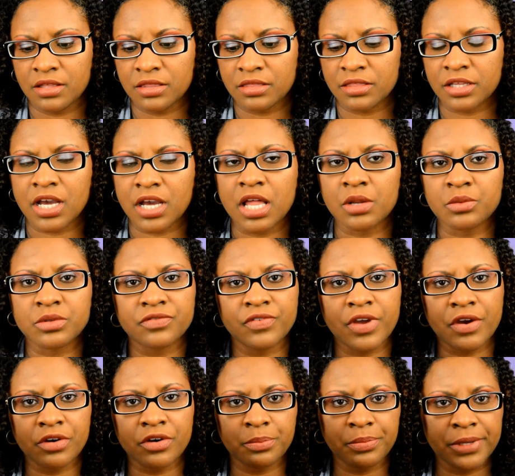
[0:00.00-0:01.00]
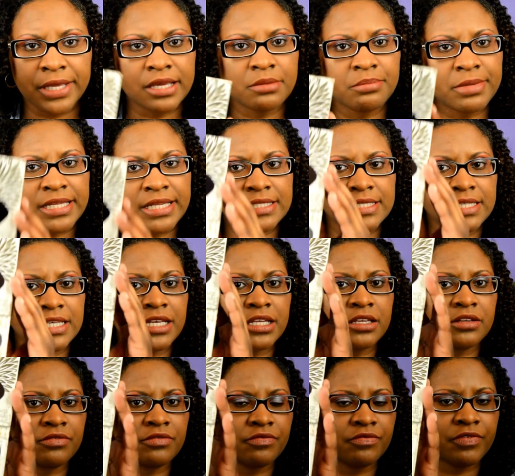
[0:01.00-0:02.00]
The color was very
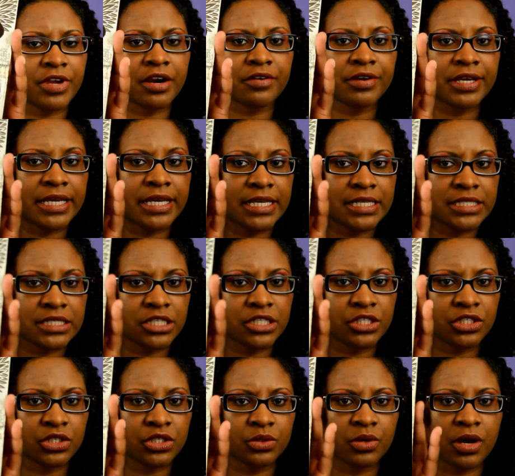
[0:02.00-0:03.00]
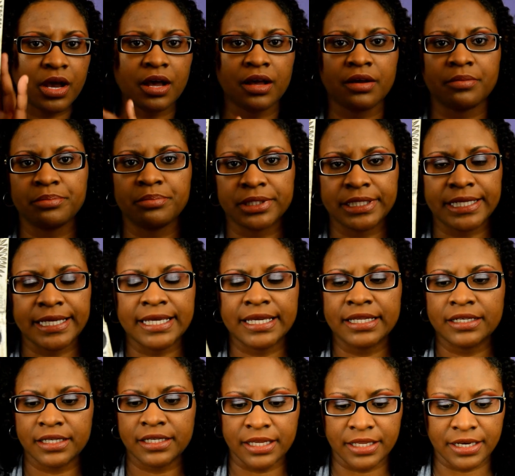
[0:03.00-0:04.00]
pigmented, very easy to
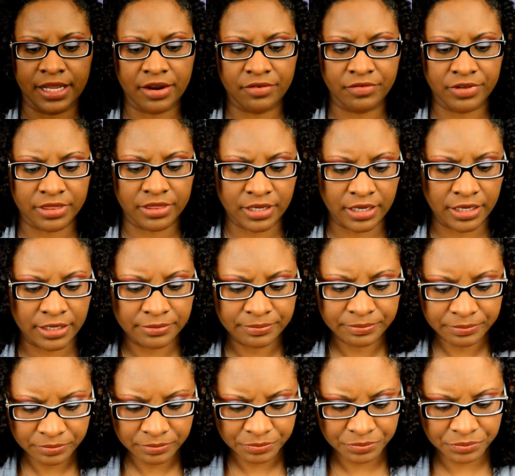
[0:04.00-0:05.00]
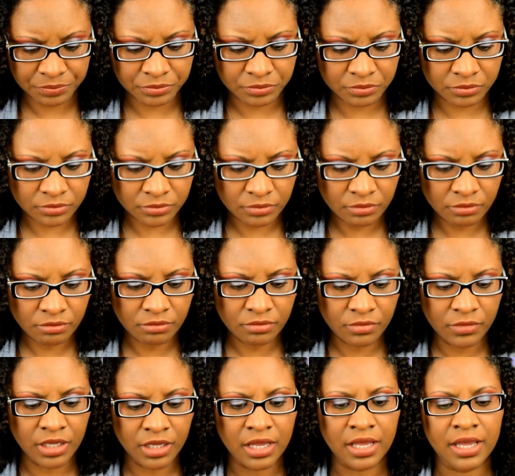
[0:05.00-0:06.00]
blend and everything.
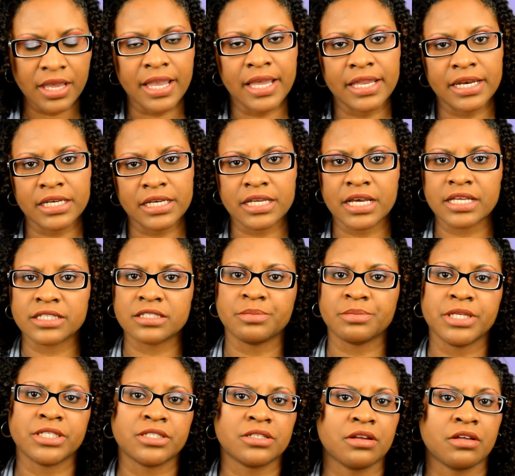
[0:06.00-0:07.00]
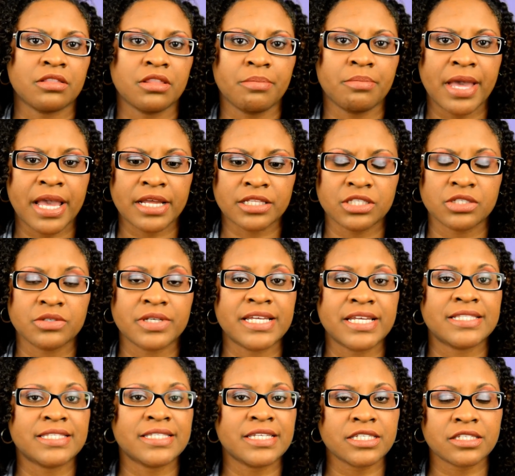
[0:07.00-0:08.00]
And it does mention on the back to
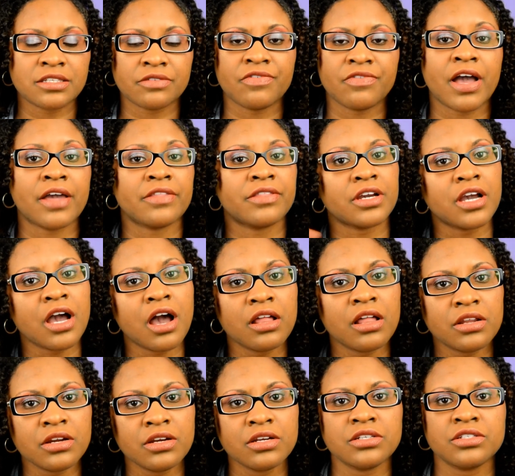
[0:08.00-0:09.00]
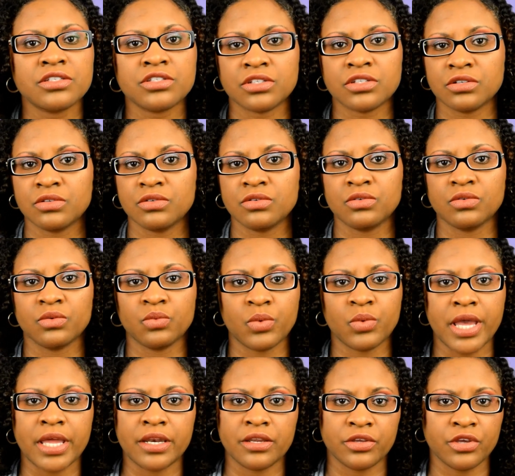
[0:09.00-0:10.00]
intensify the colors, to
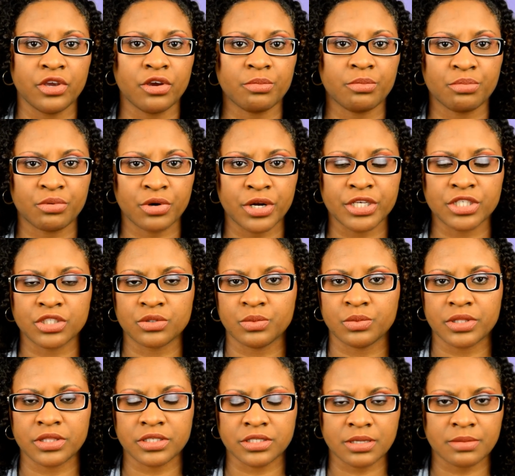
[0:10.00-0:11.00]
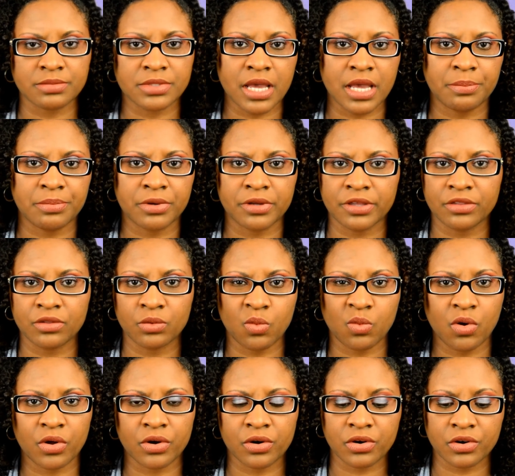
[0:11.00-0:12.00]
wet your brush with some type of either
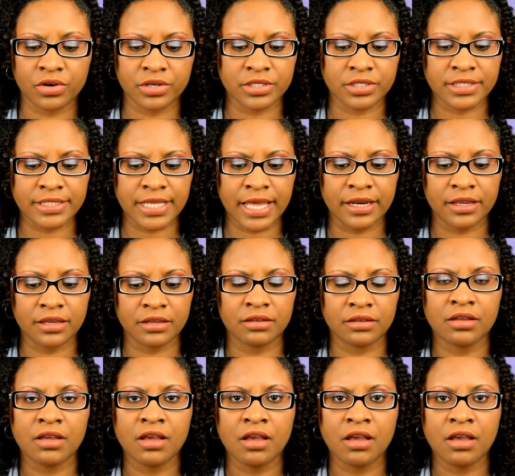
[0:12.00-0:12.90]
water or setting